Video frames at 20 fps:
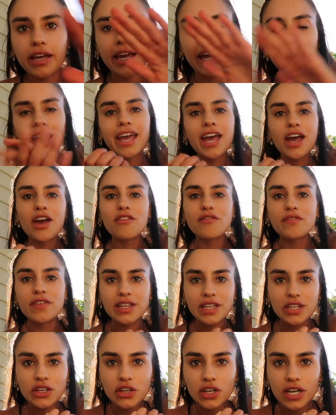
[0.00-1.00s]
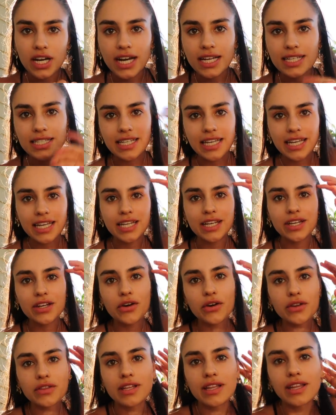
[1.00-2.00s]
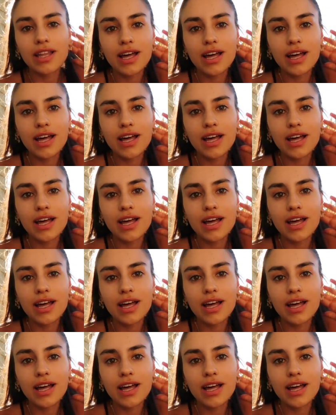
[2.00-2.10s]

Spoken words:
Okay, filling you guys in on the